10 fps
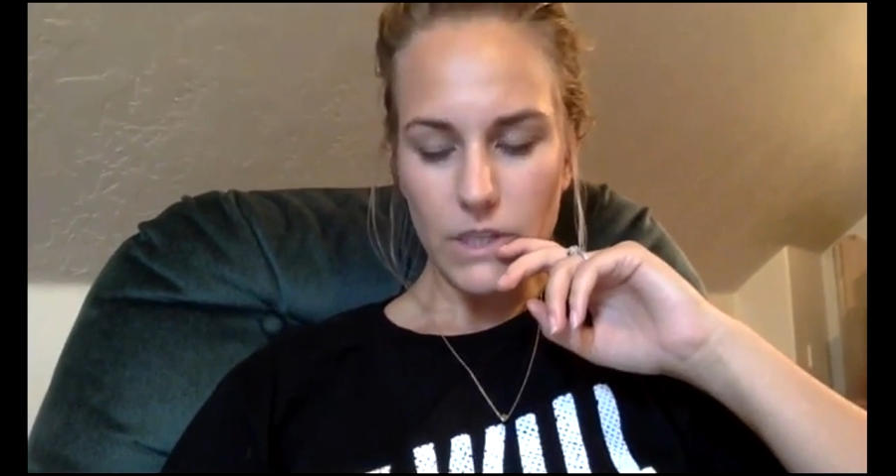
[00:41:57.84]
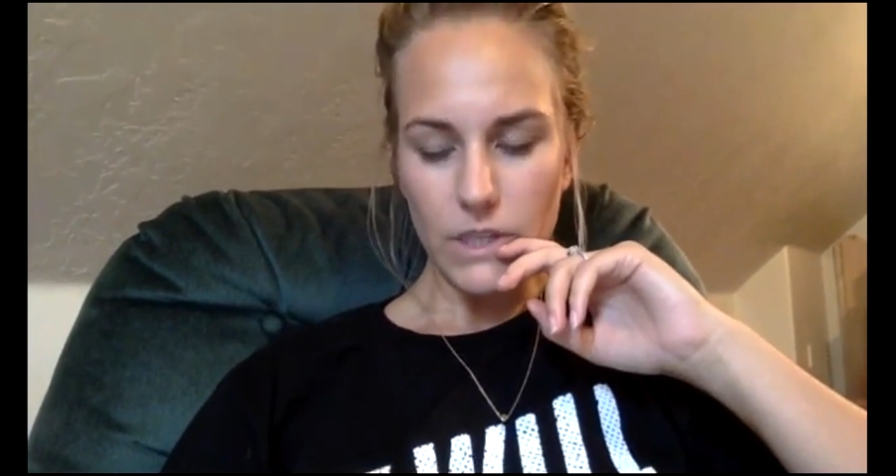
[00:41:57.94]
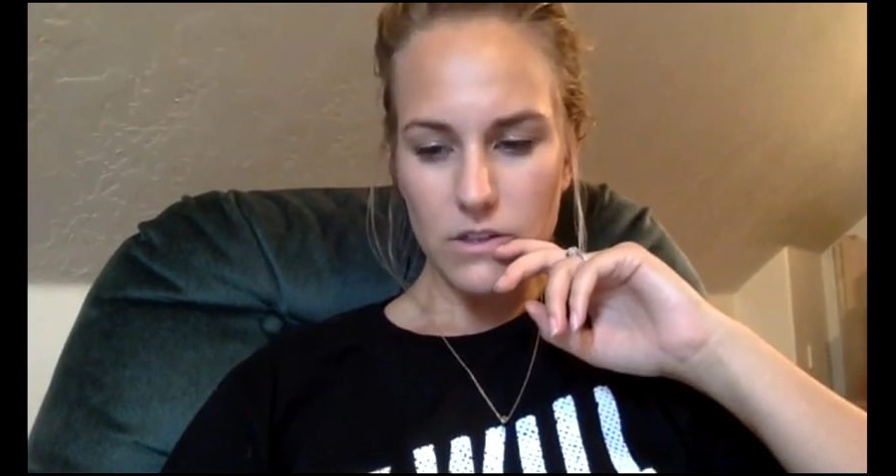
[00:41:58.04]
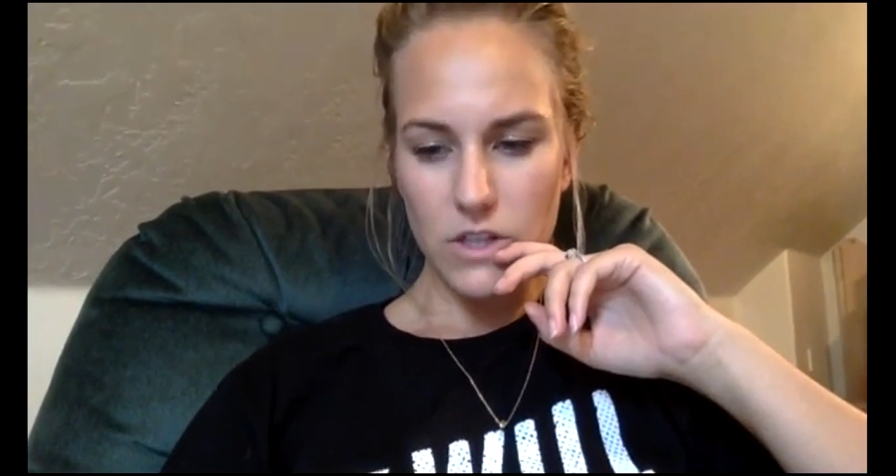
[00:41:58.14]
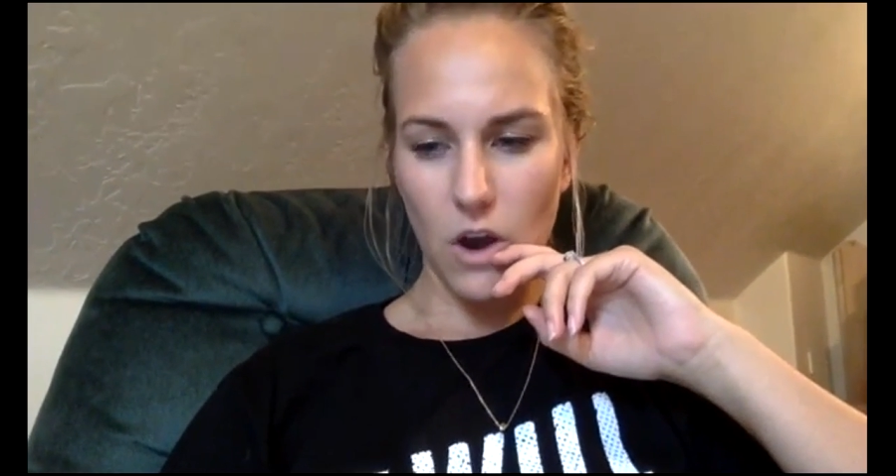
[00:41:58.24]

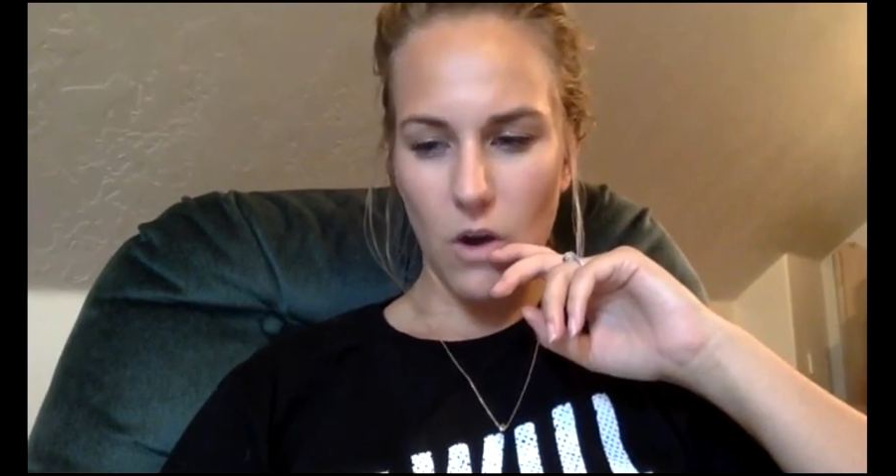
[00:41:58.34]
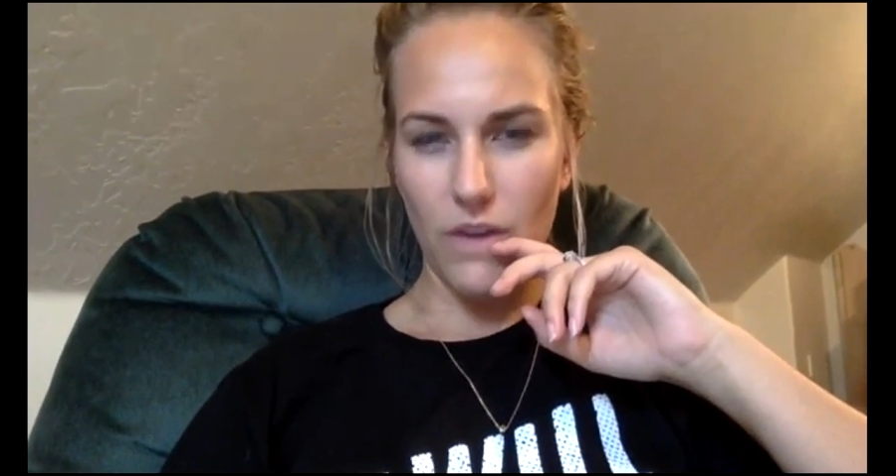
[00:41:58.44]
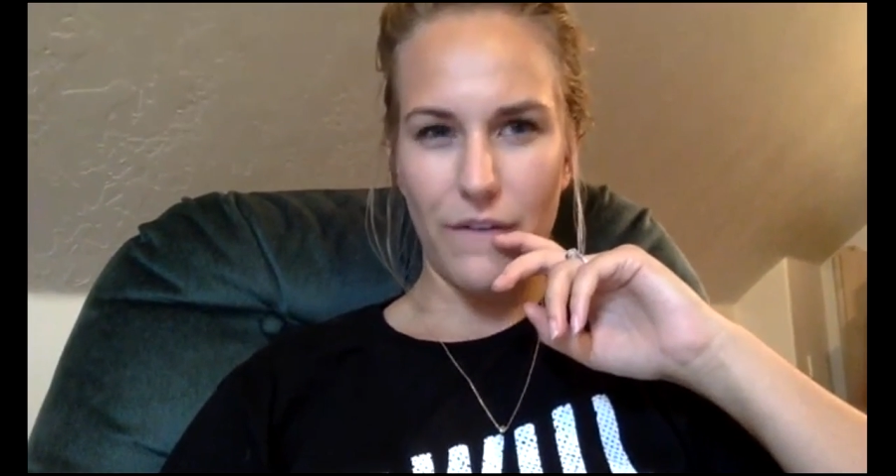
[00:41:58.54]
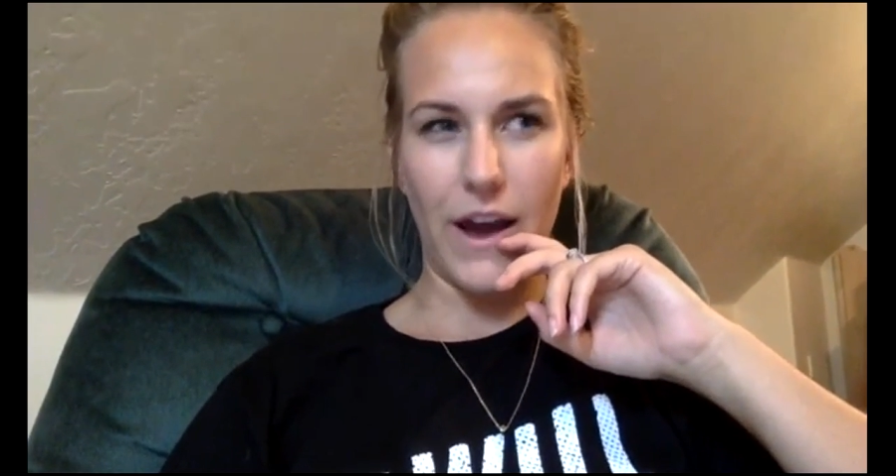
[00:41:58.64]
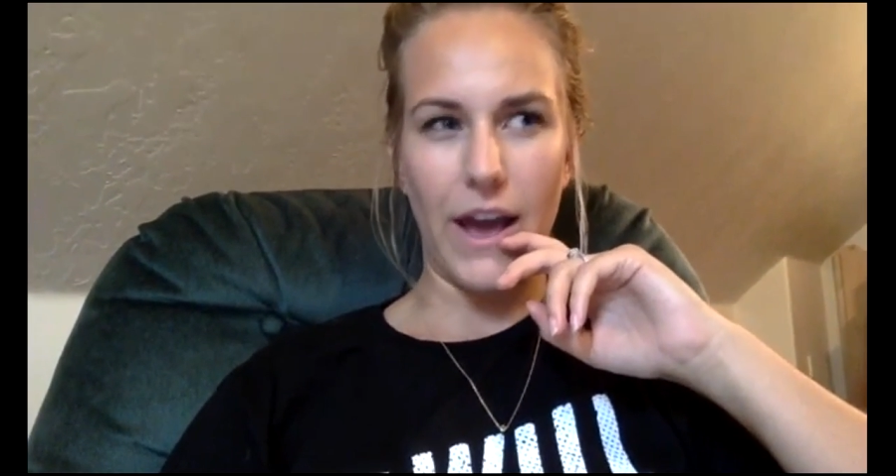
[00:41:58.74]
So
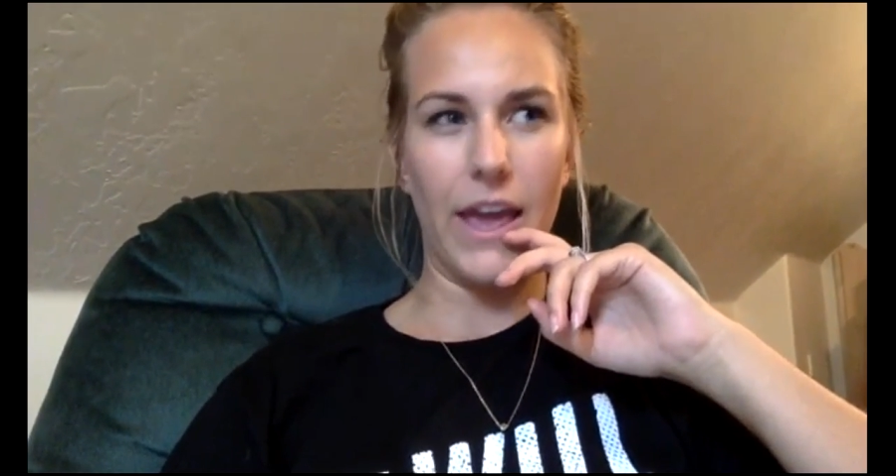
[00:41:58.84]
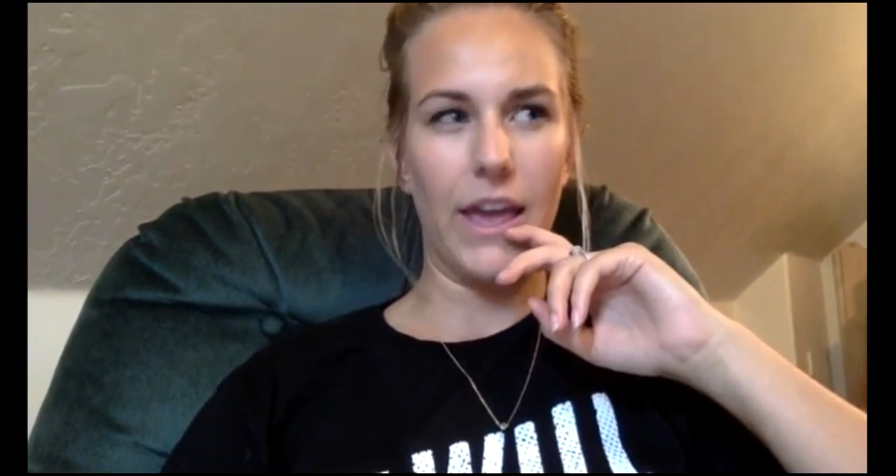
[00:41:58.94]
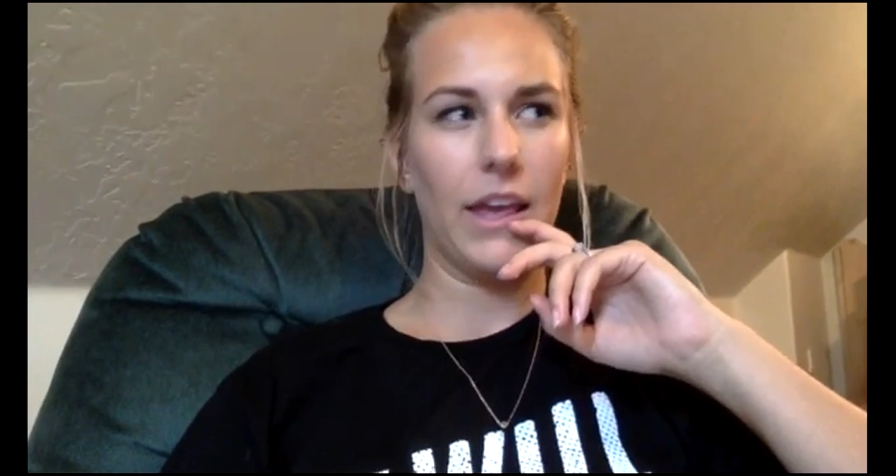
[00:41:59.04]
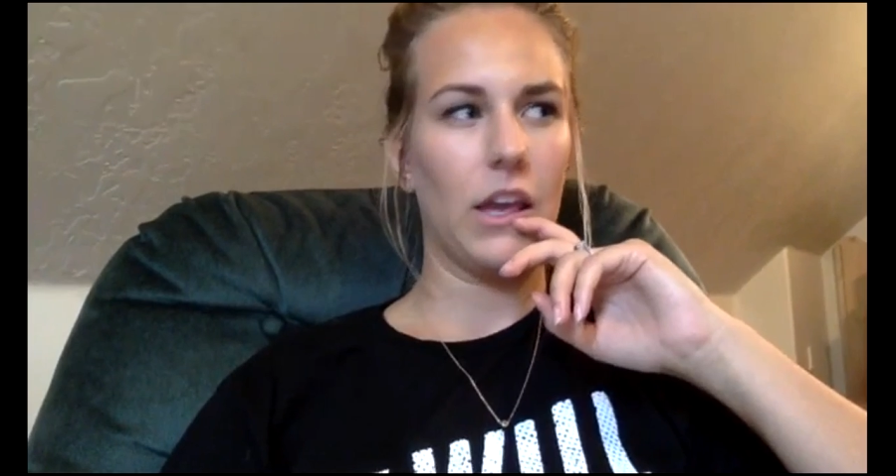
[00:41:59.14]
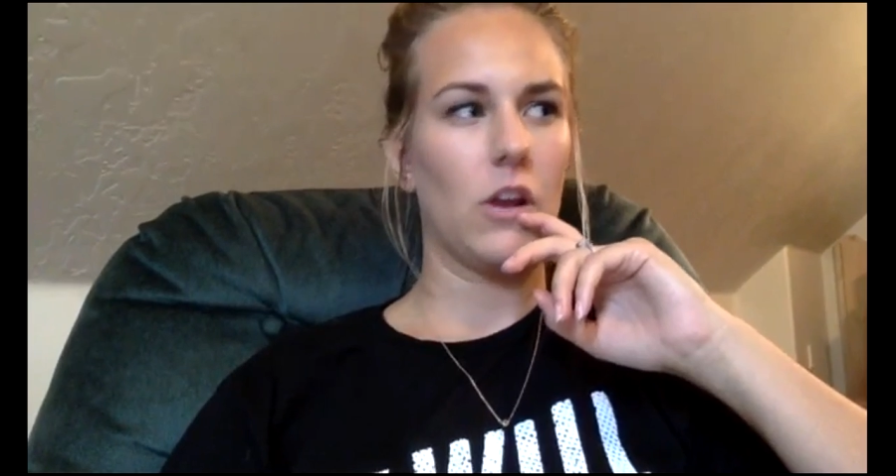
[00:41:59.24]
if I,
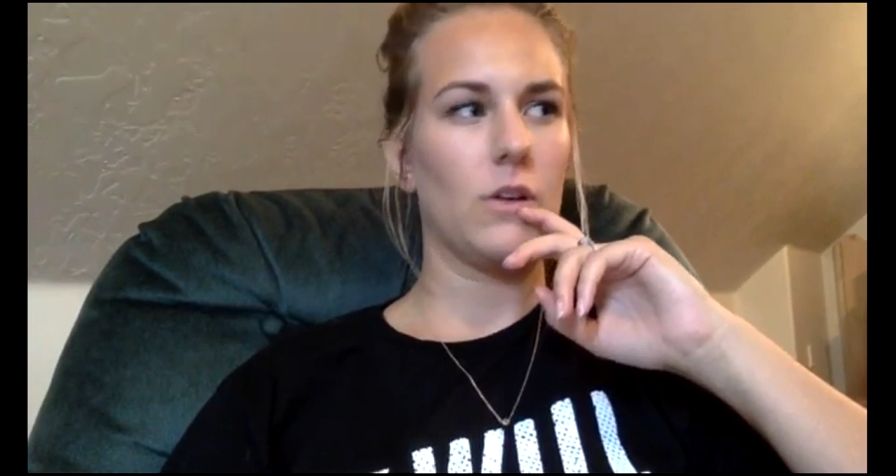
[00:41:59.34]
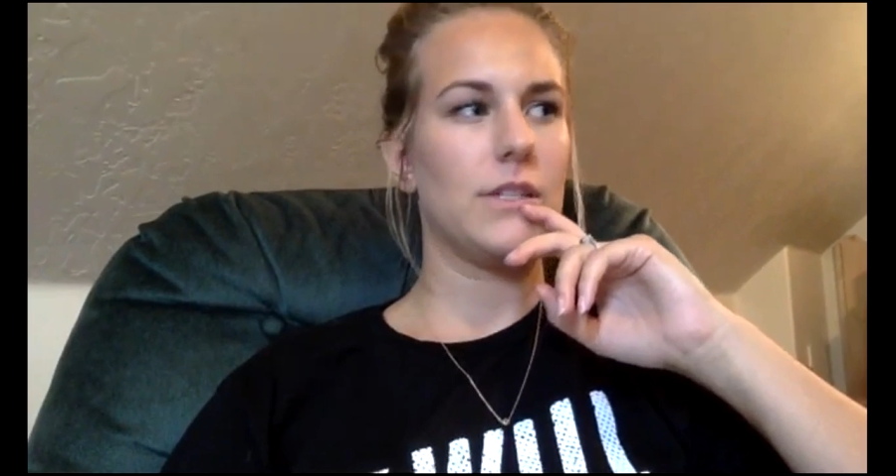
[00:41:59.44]
you know,